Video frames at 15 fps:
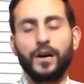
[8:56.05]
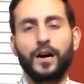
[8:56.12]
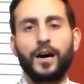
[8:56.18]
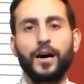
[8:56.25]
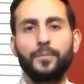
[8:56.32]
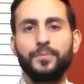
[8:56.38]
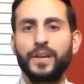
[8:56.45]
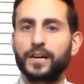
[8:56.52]

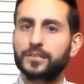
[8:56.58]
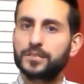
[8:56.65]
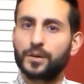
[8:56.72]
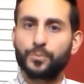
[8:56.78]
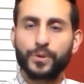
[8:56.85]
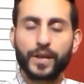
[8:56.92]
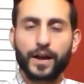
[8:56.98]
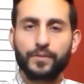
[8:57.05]
Um, next
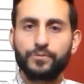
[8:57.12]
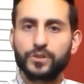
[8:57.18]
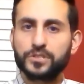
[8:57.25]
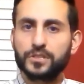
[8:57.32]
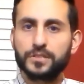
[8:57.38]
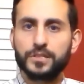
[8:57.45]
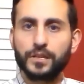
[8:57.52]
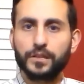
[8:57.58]
up, we have
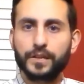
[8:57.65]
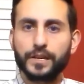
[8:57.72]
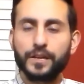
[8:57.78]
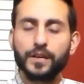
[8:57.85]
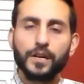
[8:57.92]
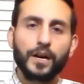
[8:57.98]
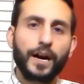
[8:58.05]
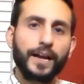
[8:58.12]

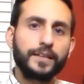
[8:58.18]
versatility.